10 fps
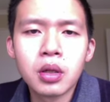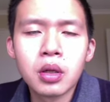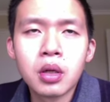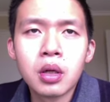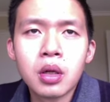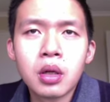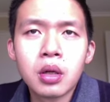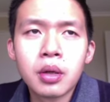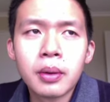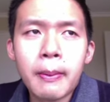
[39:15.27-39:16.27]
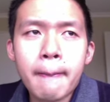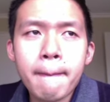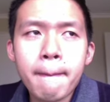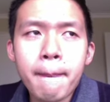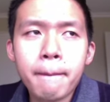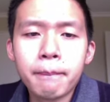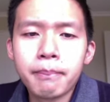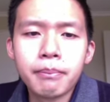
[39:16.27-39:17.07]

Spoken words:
Nobody speaks.